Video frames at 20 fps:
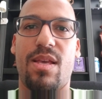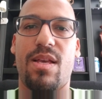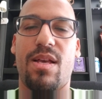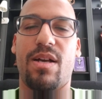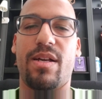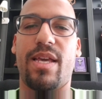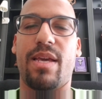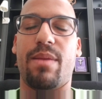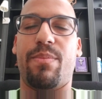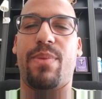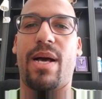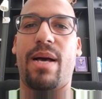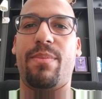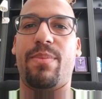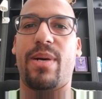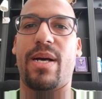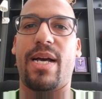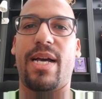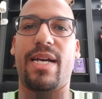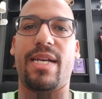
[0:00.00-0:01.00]
Again,
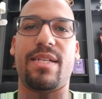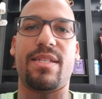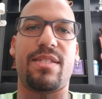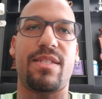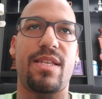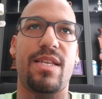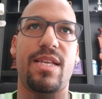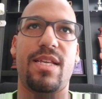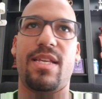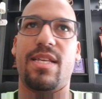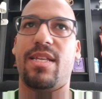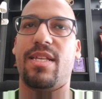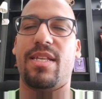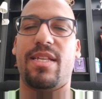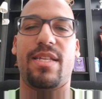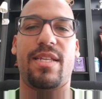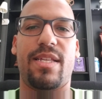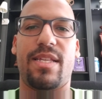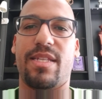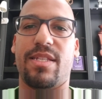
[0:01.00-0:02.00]
Popeyes
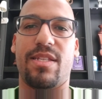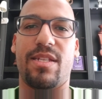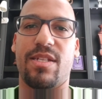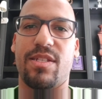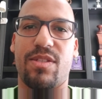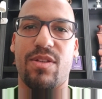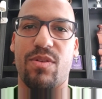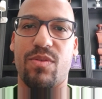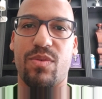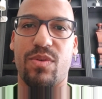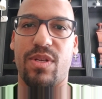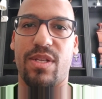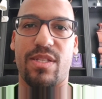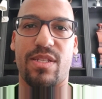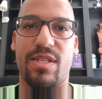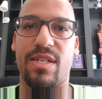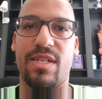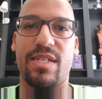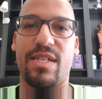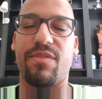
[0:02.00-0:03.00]
is
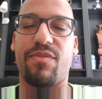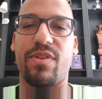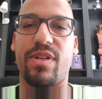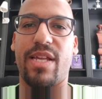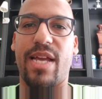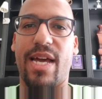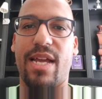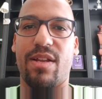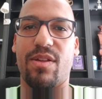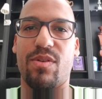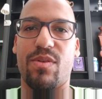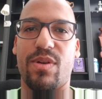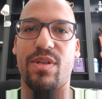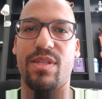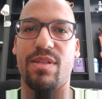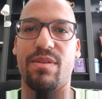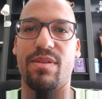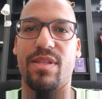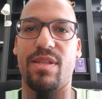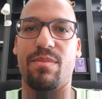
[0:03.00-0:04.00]
in a different category
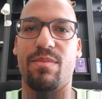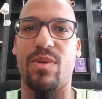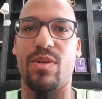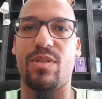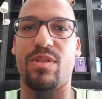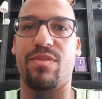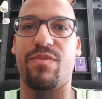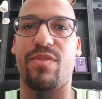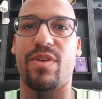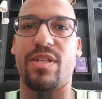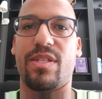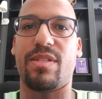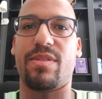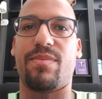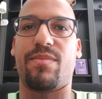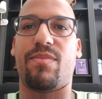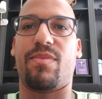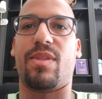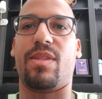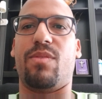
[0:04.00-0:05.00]
than most of us.
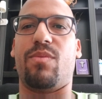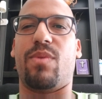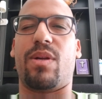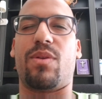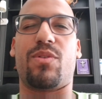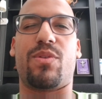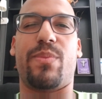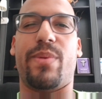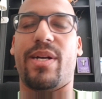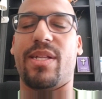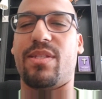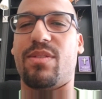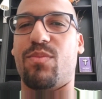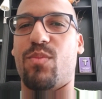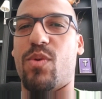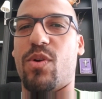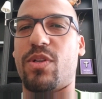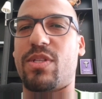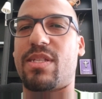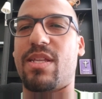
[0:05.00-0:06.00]
Direct response
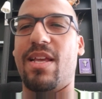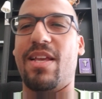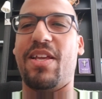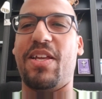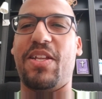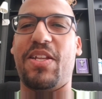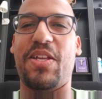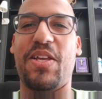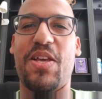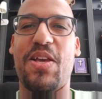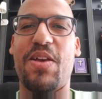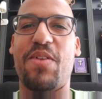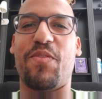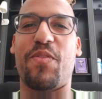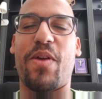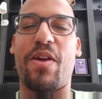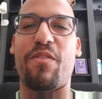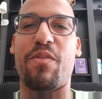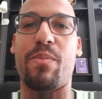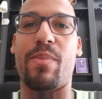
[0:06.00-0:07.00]
works
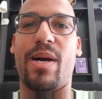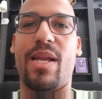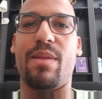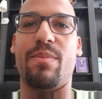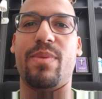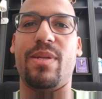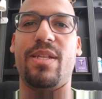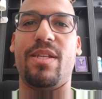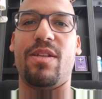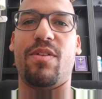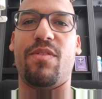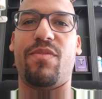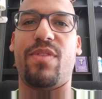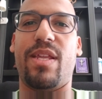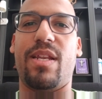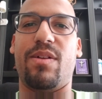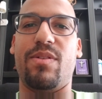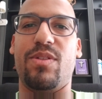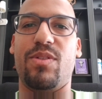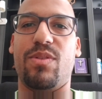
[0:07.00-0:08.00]
for everybody, but if they
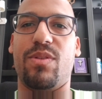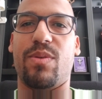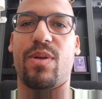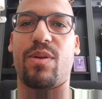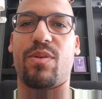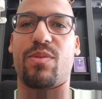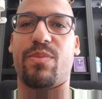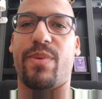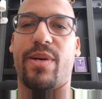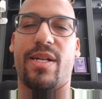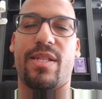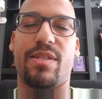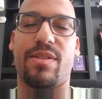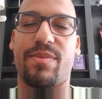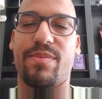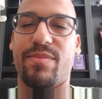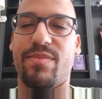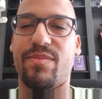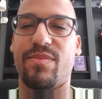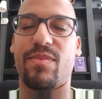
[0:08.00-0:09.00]
don't use direct response,
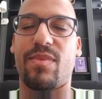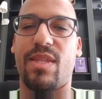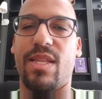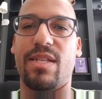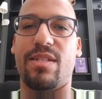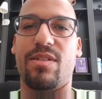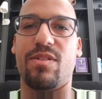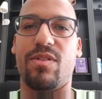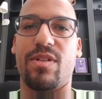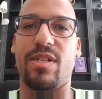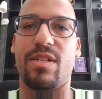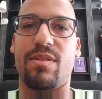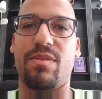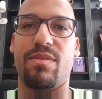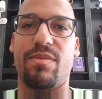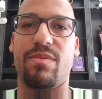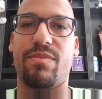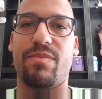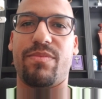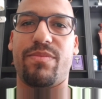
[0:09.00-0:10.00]
they still
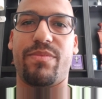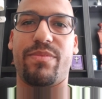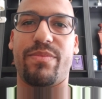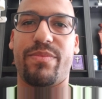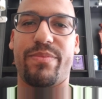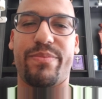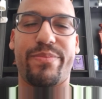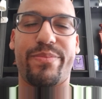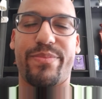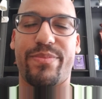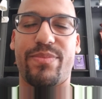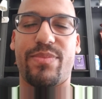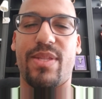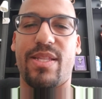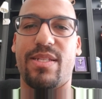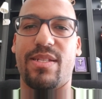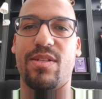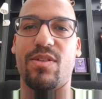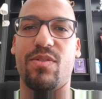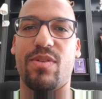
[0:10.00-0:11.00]

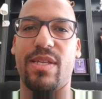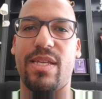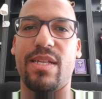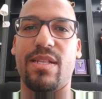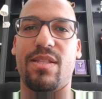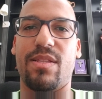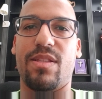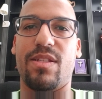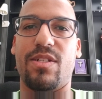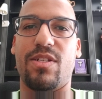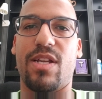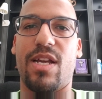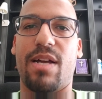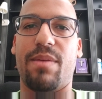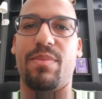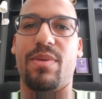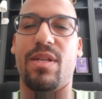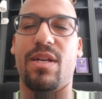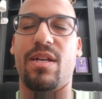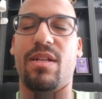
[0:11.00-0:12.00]
get the
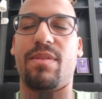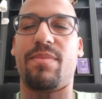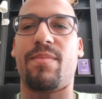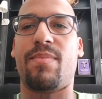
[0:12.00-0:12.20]
job done.